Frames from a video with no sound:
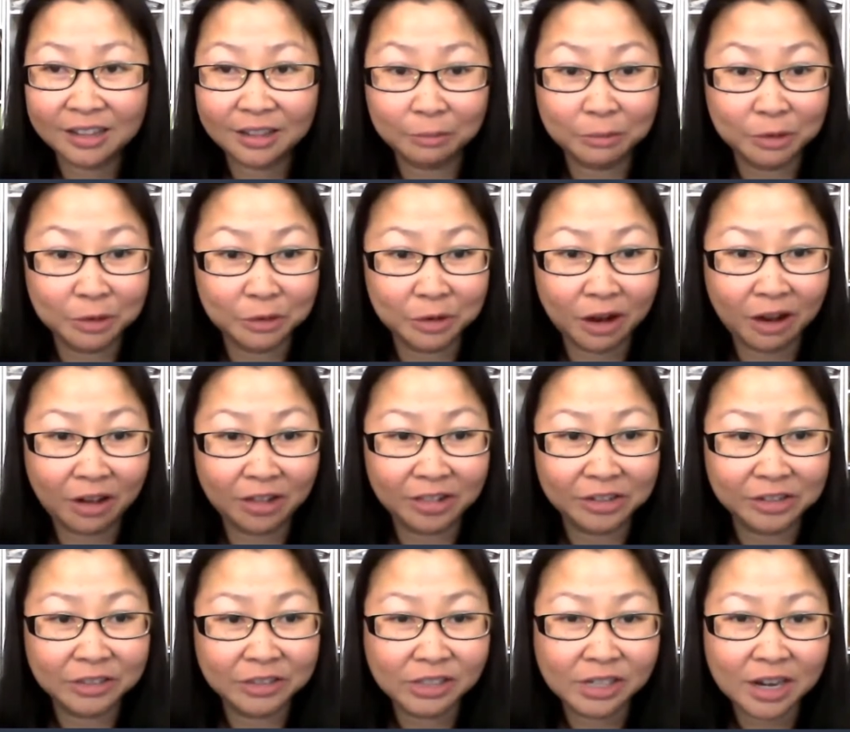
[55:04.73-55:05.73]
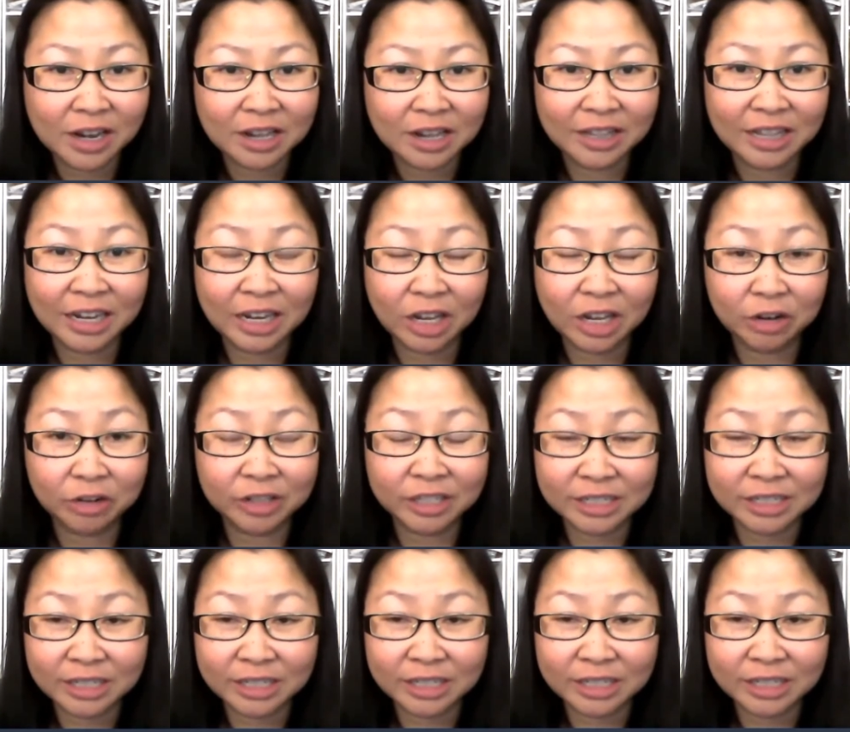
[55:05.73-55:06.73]
them new collars. Then they are
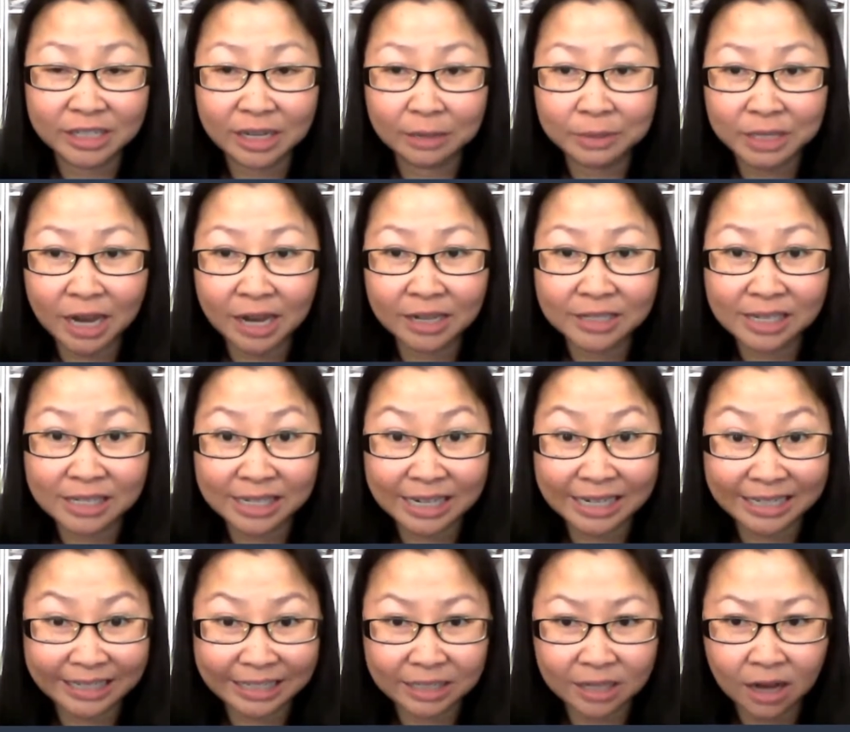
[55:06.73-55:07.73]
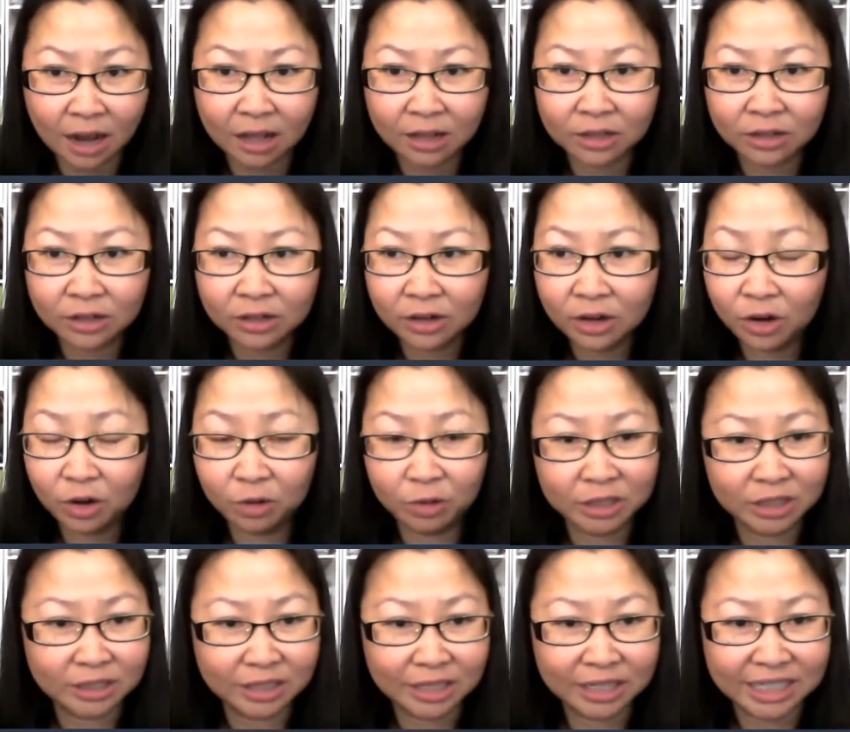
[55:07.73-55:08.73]
the same size as Indy's collar,
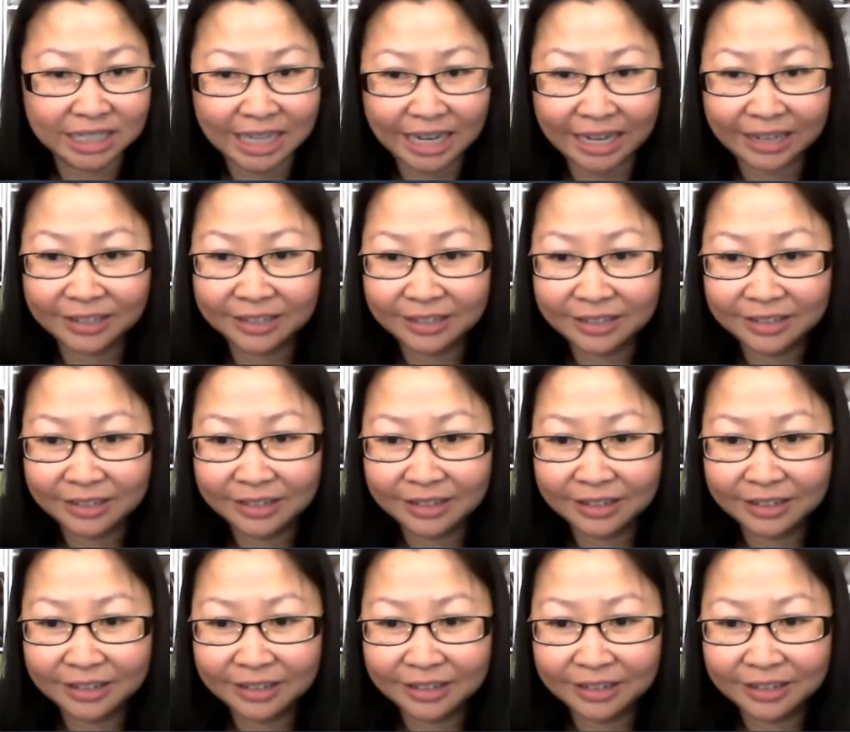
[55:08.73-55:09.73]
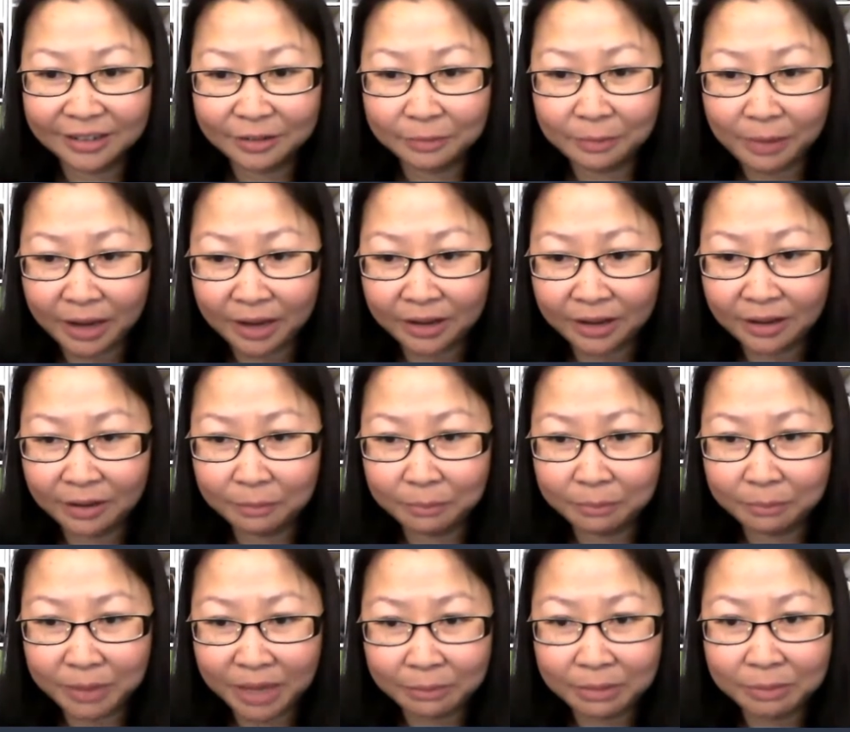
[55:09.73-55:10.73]
which is insane. My
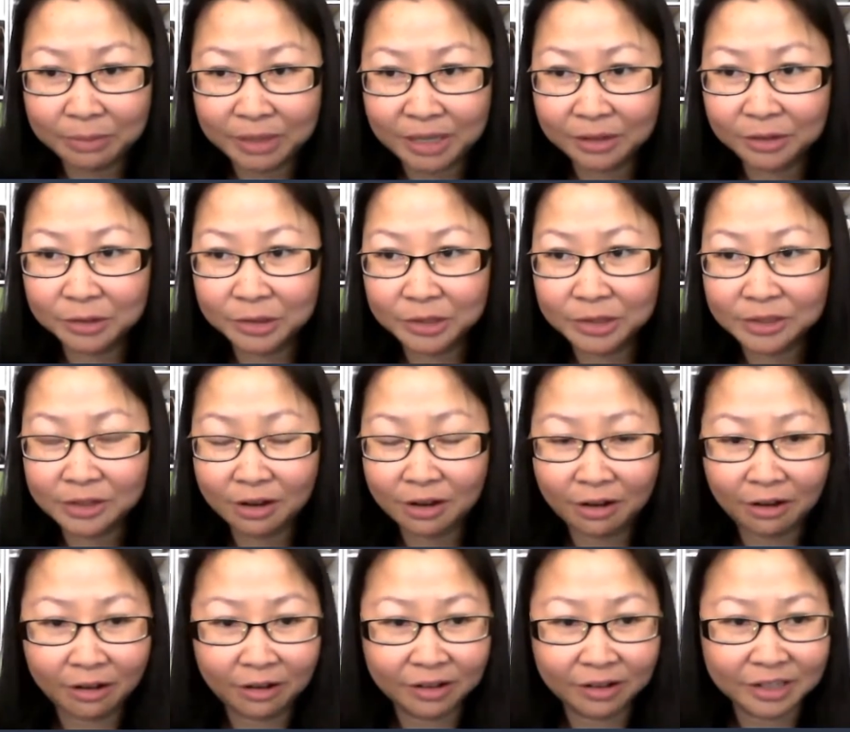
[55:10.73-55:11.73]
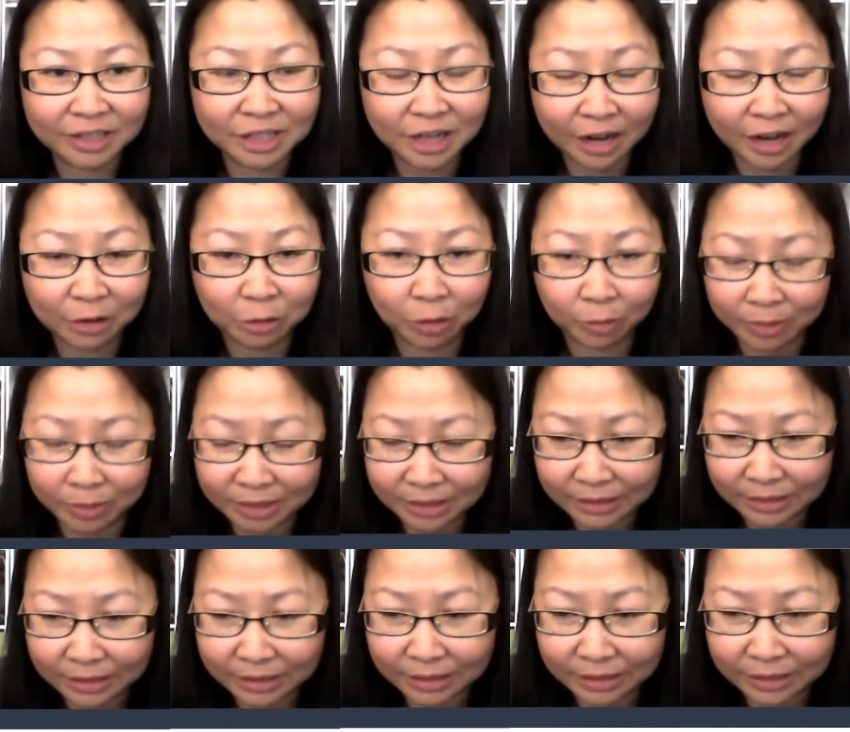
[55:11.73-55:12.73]
baby beagles are
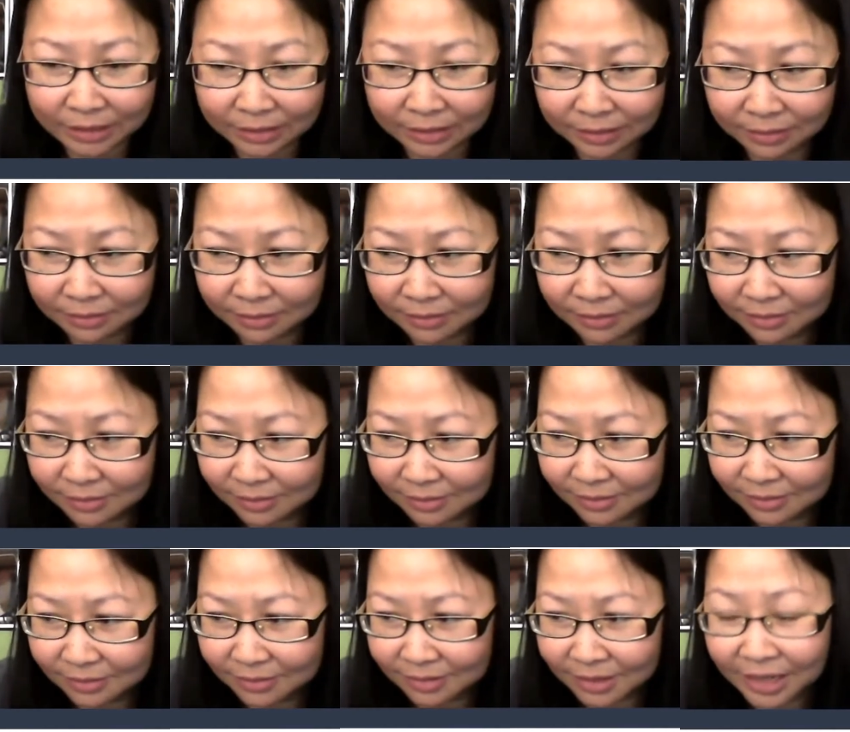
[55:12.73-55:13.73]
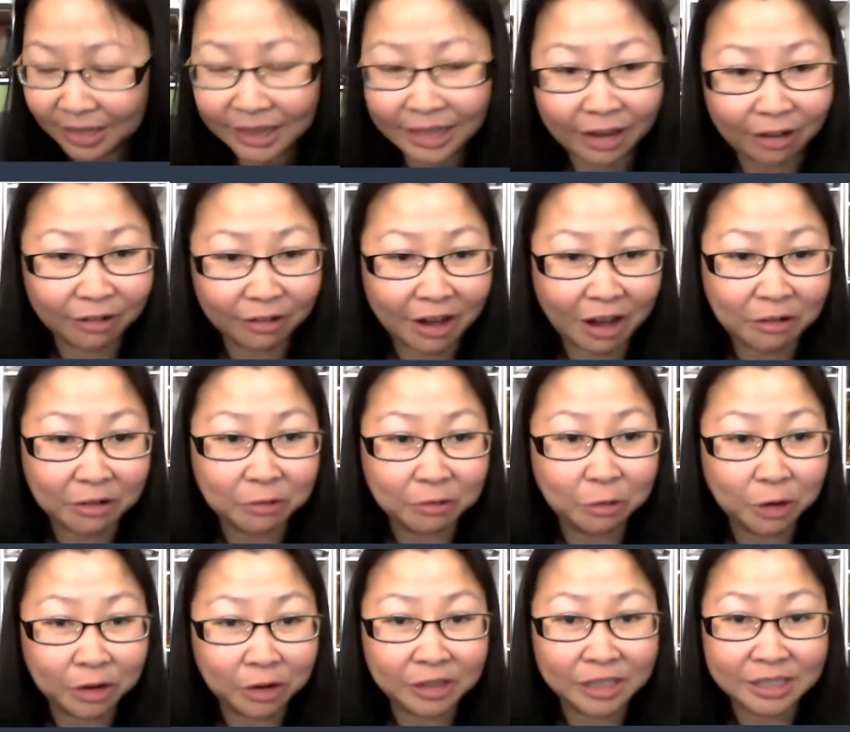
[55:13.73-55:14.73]
ginormous. But they are now
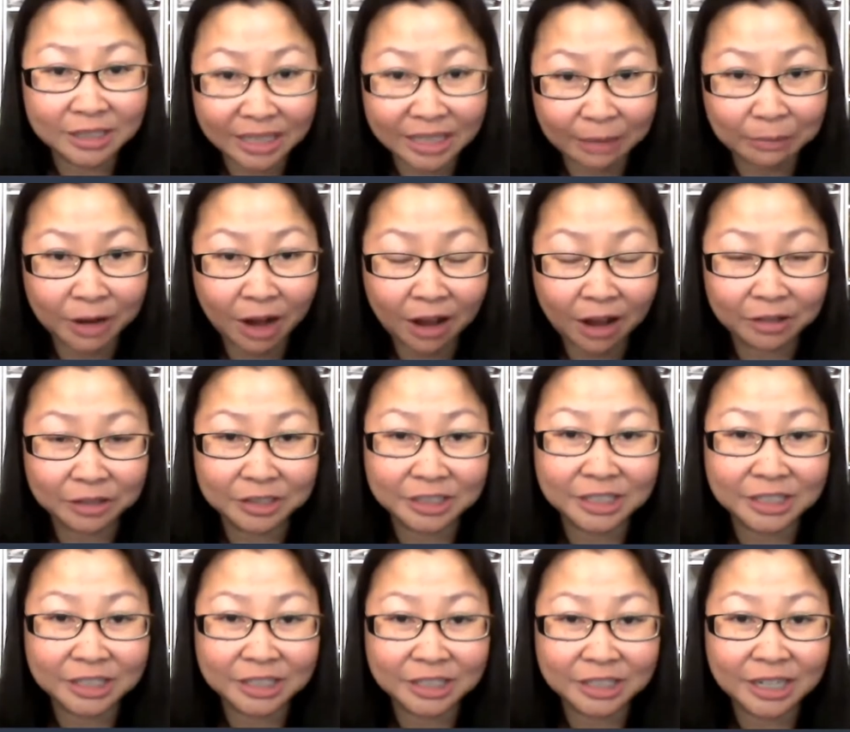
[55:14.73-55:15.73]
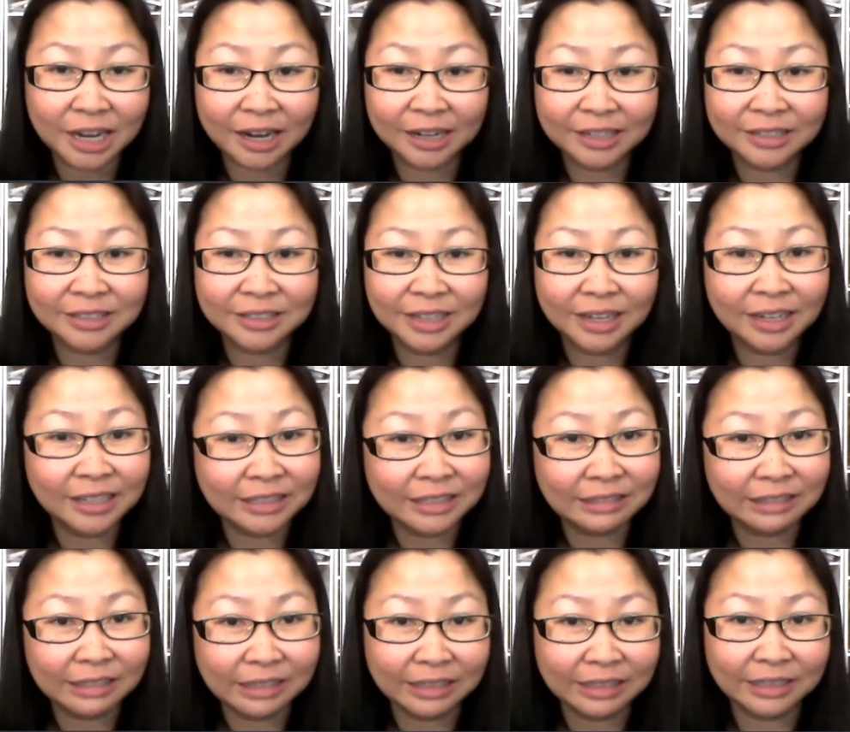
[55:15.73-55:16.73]
wearing the same collar size as
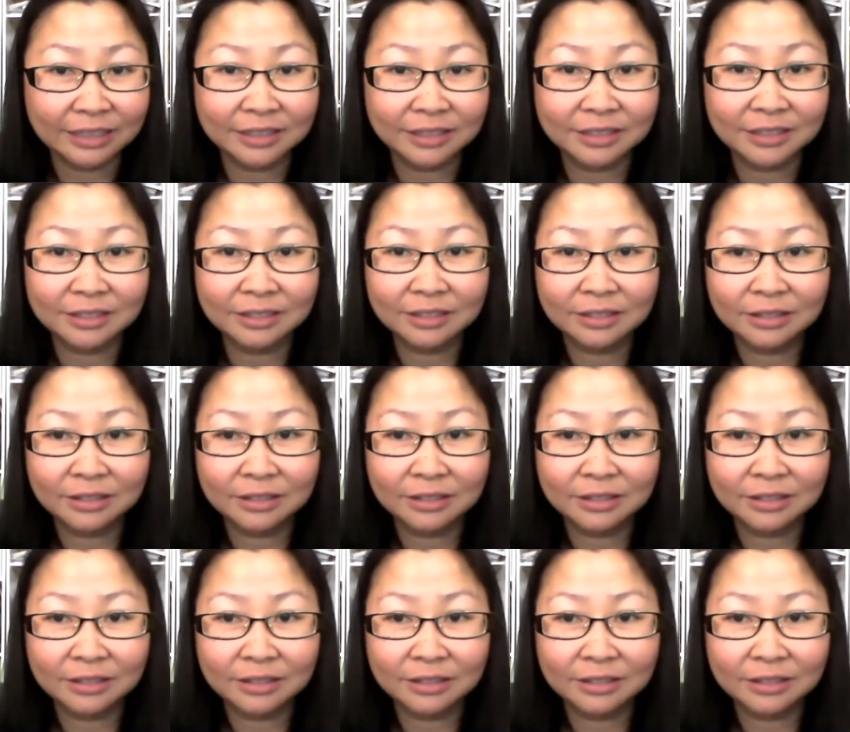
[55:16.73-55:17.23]
Indy is.